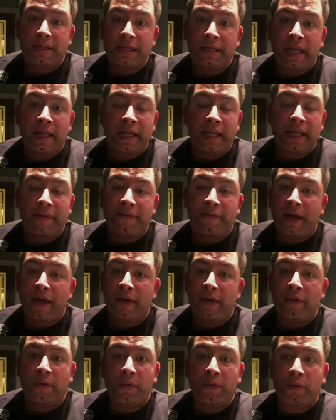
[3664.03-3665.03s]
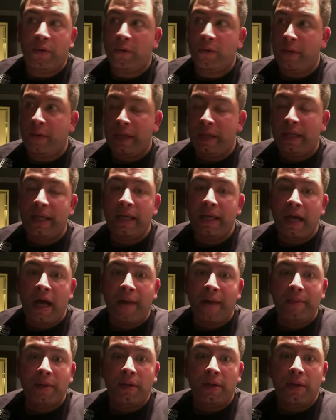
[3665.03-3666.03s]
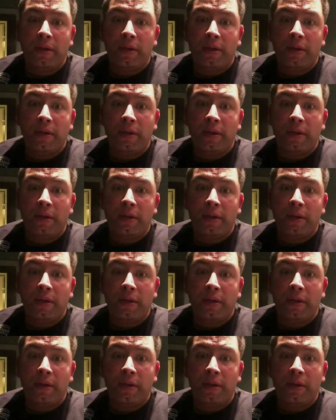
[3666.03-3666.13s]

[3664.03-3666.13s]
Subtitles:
the Stanley Cup final or win the cup.